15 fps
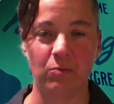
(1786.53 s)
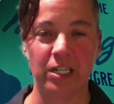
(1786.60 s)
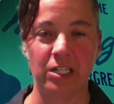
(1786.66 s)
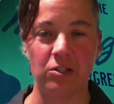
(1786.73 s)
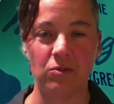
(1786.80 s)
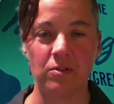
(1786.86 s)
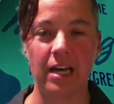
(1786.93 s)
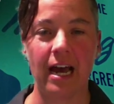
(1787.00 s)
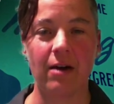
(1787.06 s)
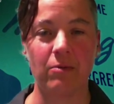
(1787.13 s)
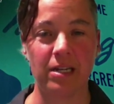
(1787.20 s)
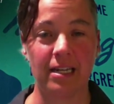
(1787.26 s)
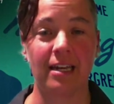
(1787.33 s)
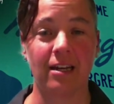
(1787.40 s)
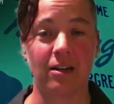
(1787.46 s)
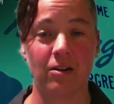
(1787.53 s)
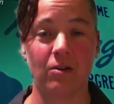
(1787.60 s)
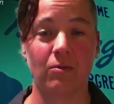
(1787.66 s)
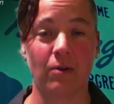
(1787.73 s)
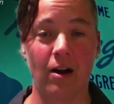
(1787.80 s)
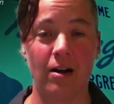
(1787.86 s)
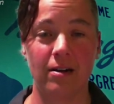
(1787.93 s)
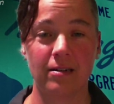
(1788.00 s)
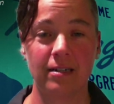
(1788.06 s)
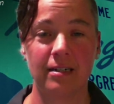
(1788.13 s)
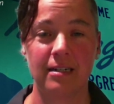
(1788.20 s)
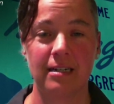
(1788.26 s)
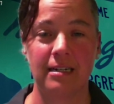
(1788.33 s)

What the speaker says: do that, we can't go wrong.